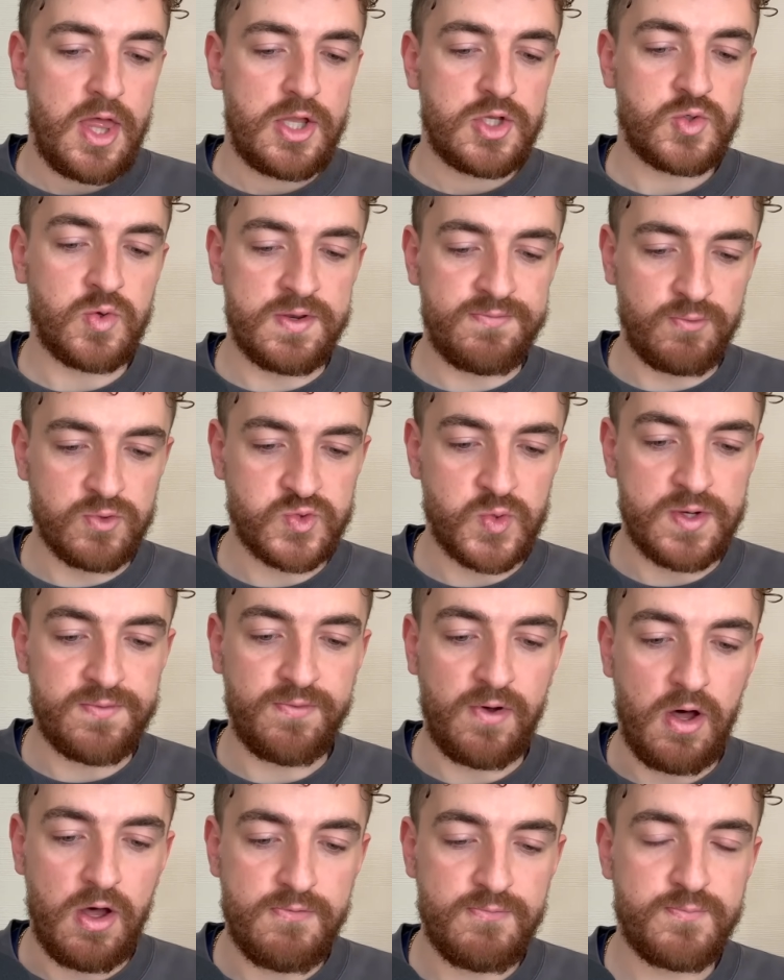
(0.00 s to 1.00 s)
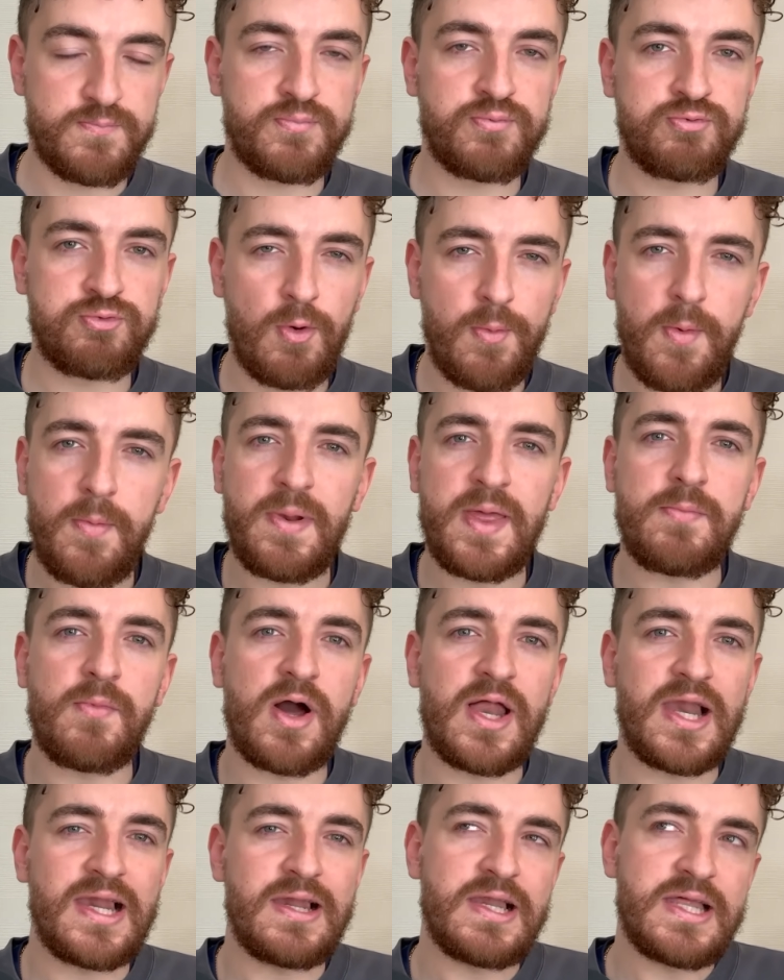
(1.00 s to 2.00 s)
24-25, probably
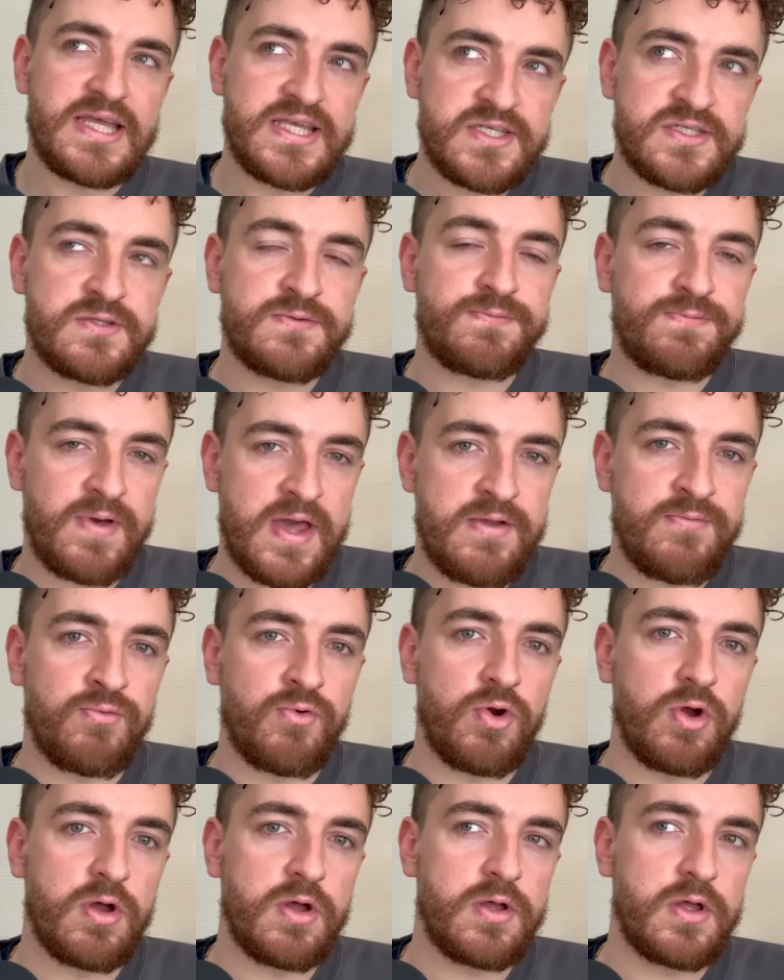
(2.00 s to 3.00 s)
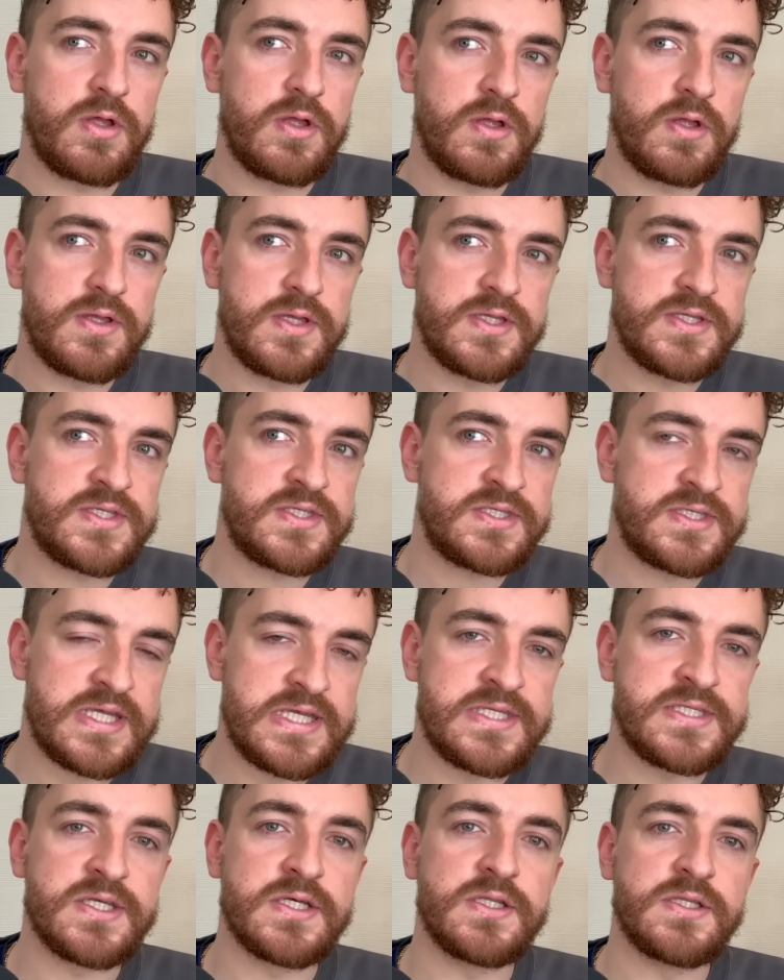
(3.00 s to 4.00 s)
my least favorite
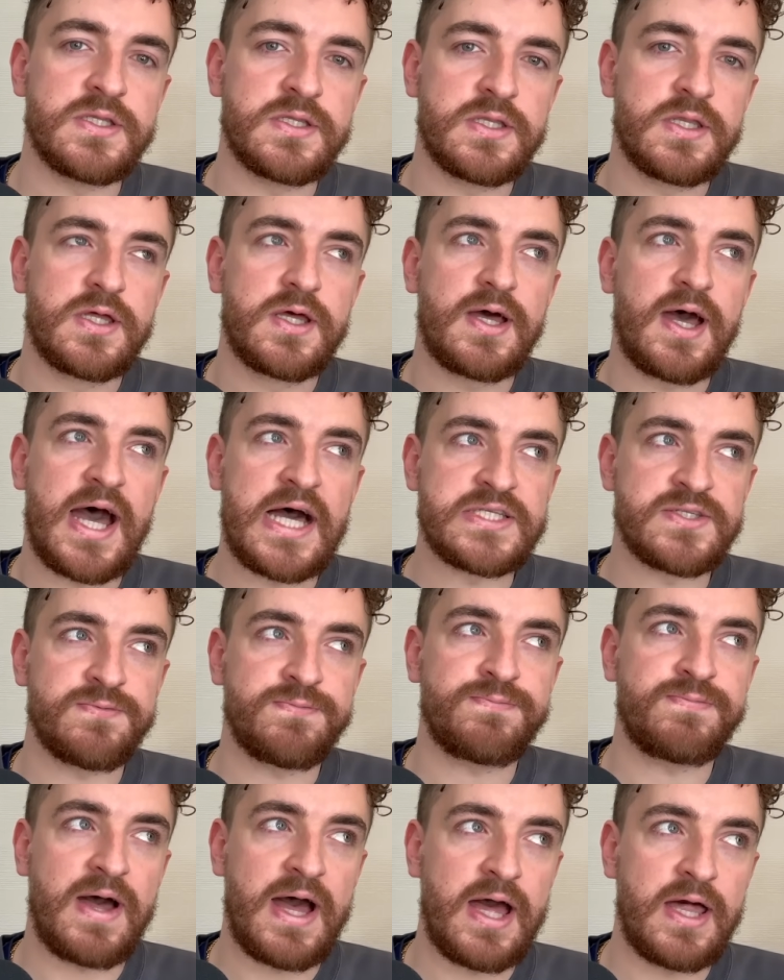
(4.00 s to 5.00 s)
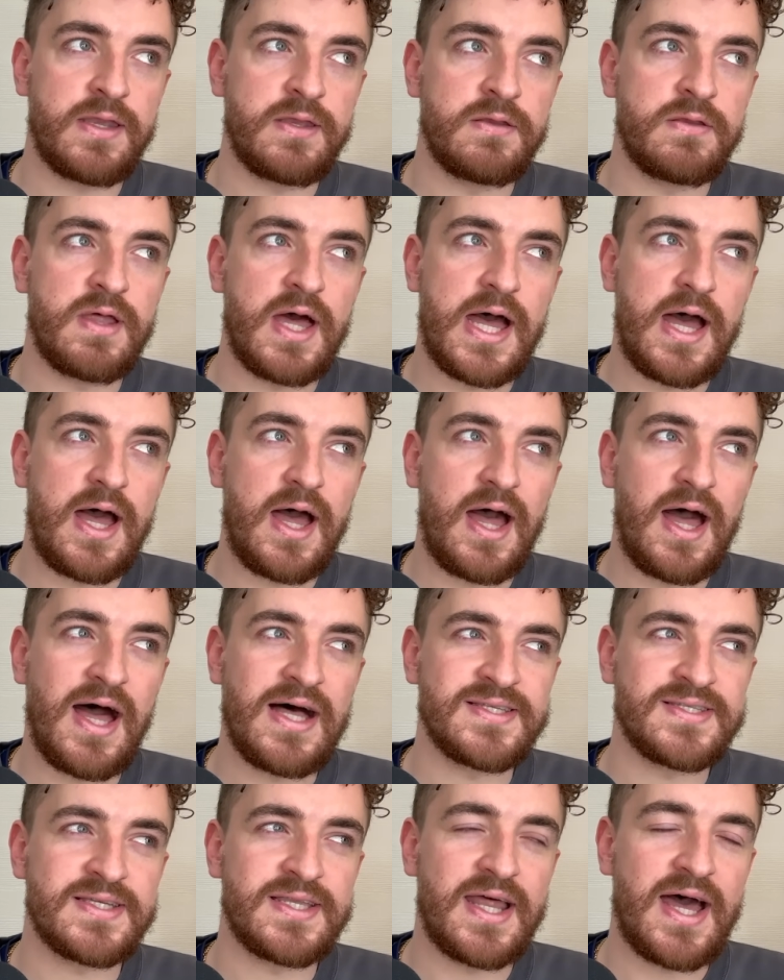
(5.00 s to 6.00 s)
season as a fan,
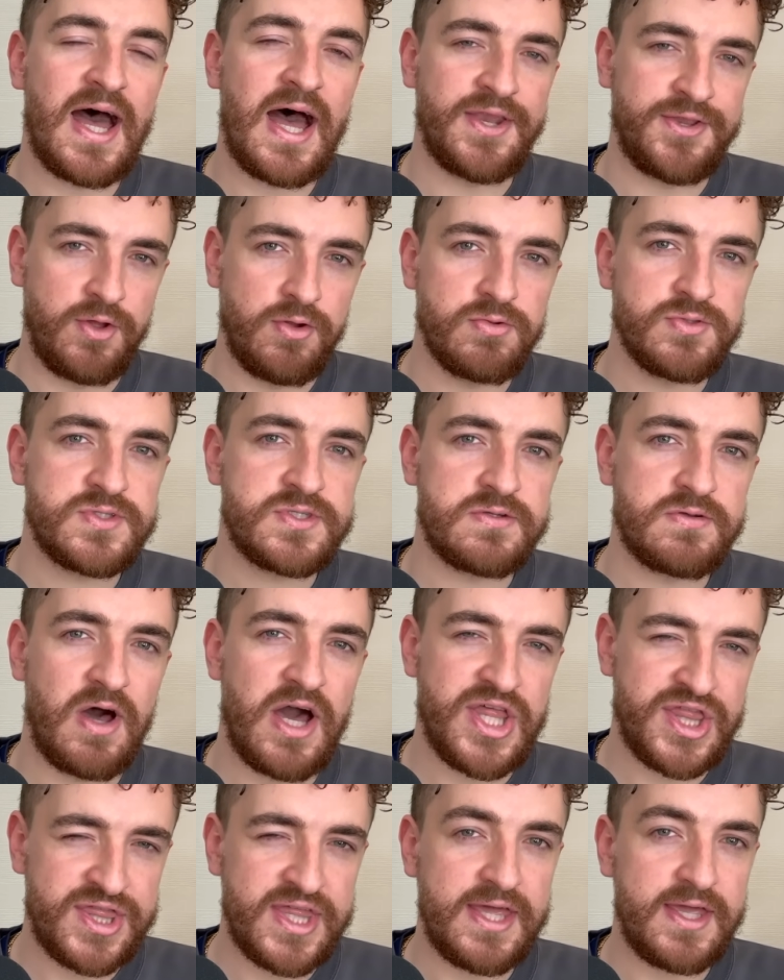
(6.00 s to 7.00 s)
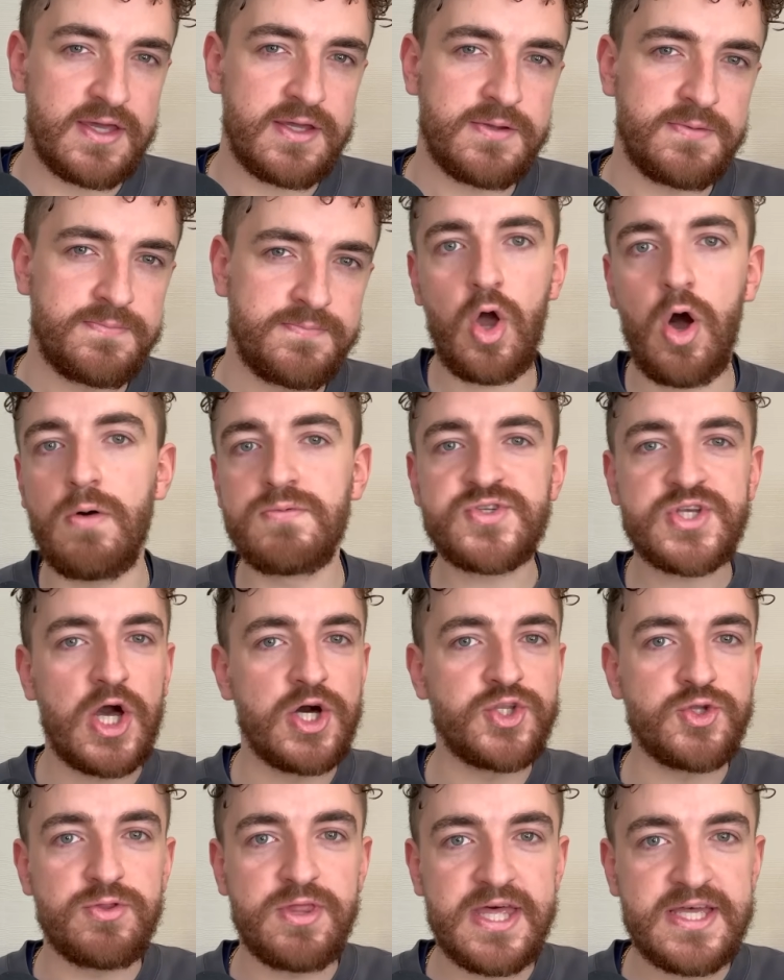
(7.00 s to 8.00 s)
as an adult, I think. Obviously I
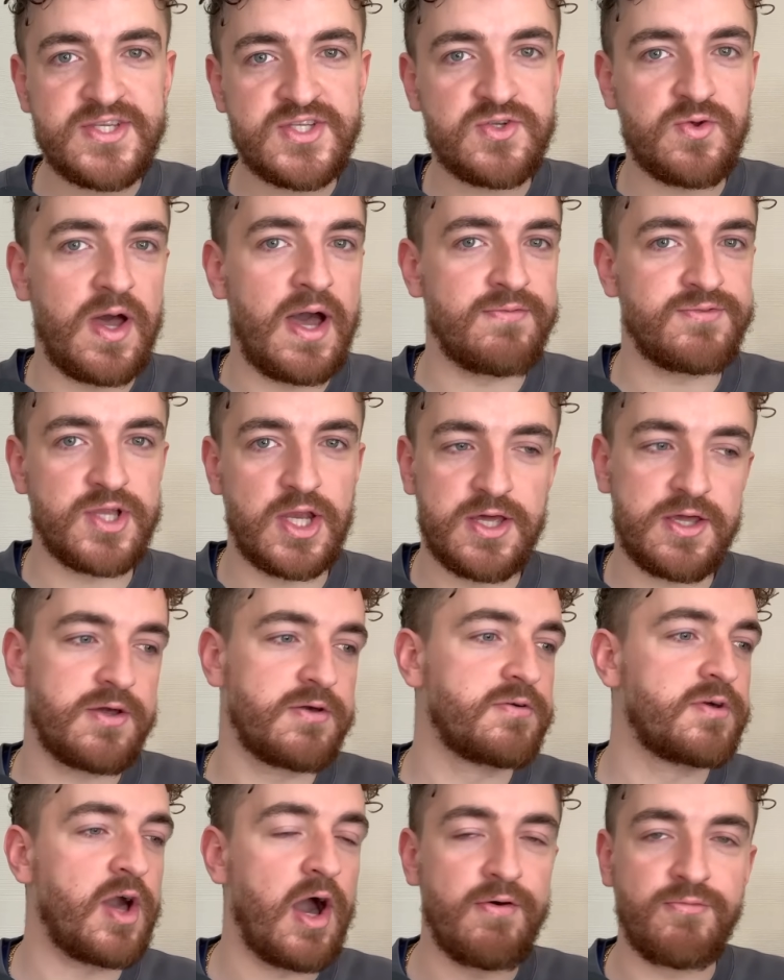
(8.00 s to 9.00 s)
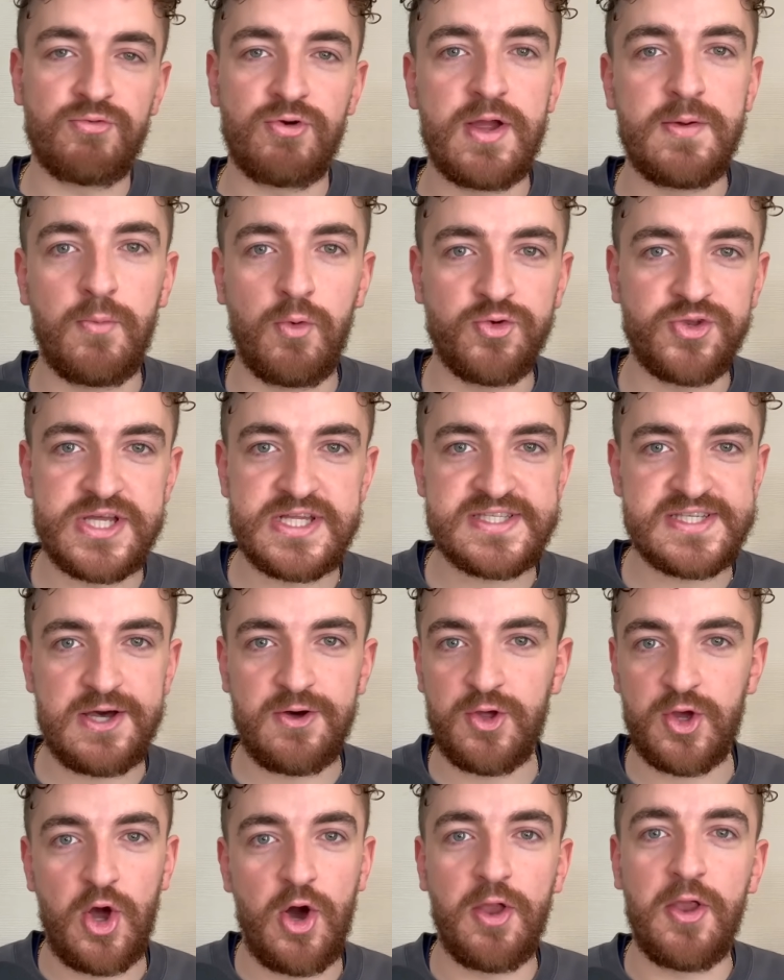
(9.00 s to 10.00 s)
do this, so I have to cover it in more detail
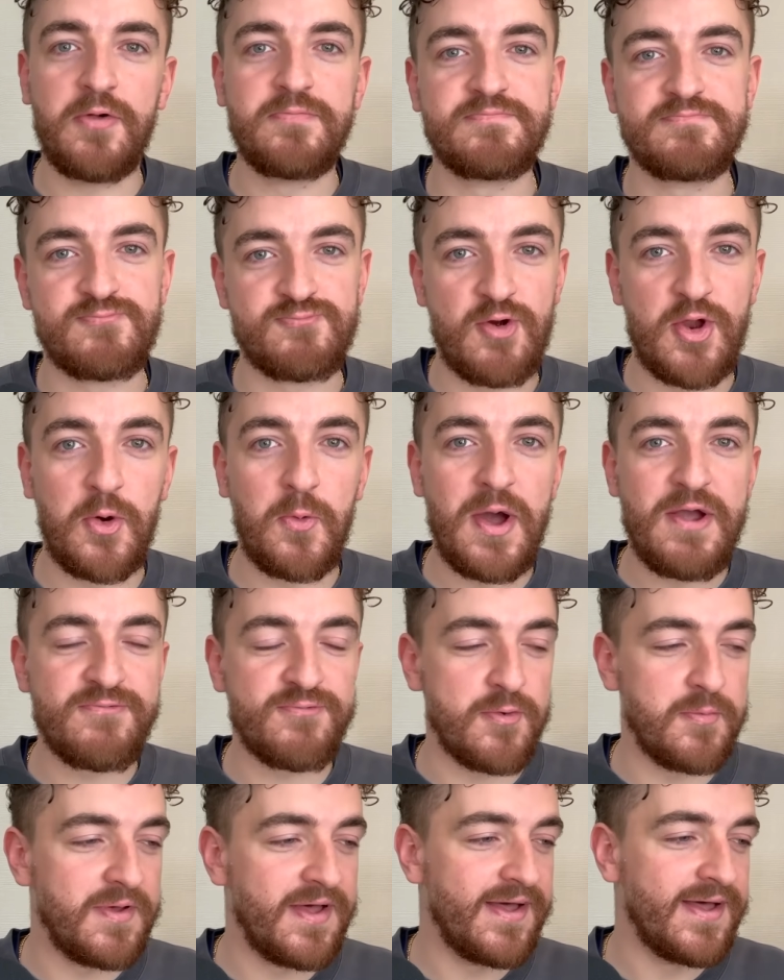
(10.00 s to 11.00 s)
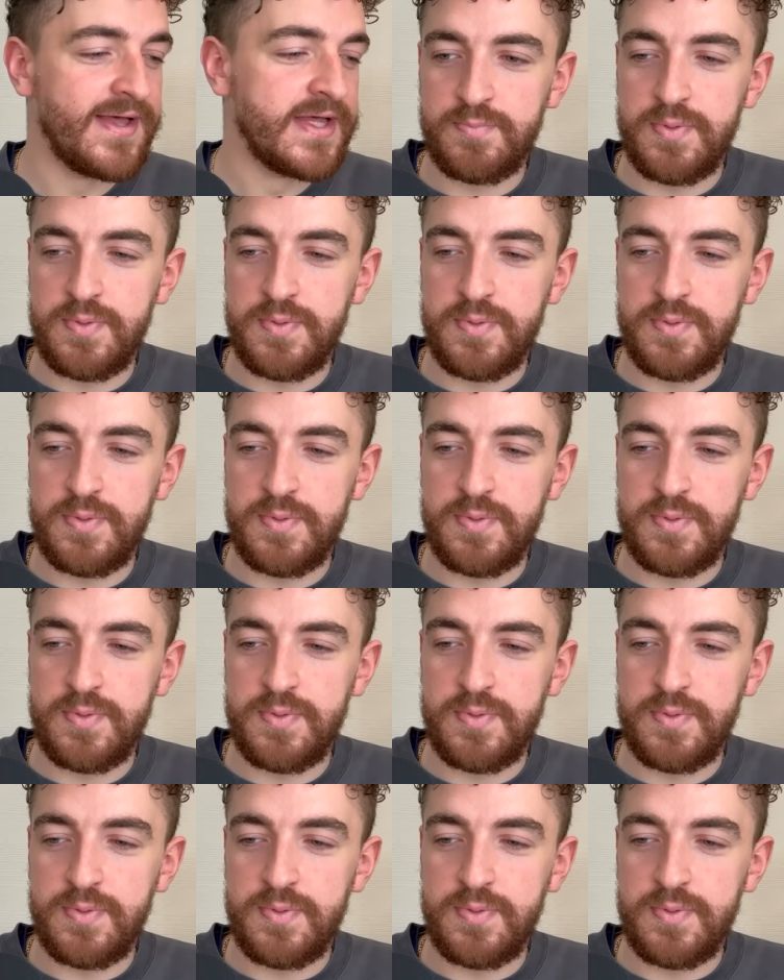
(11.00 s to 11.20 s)
and I can't run away from it.